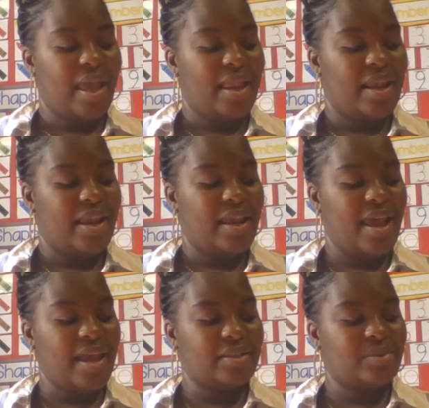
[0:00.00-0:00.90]

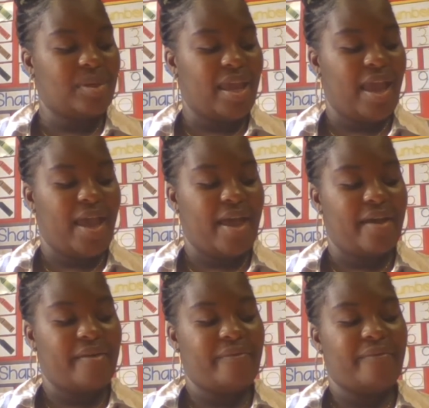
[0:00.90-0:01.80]
Next we
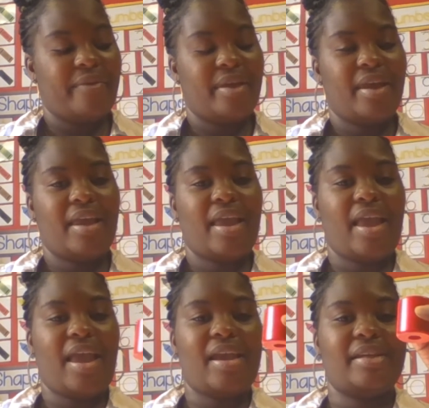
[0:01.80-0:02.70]
have
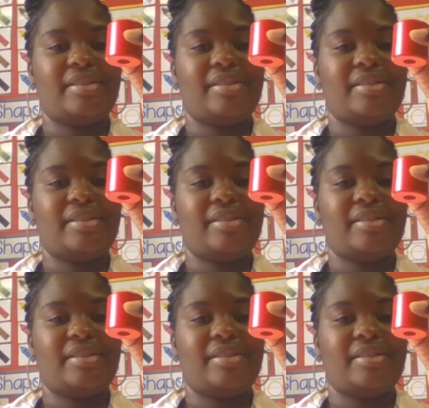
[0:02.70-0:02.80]
a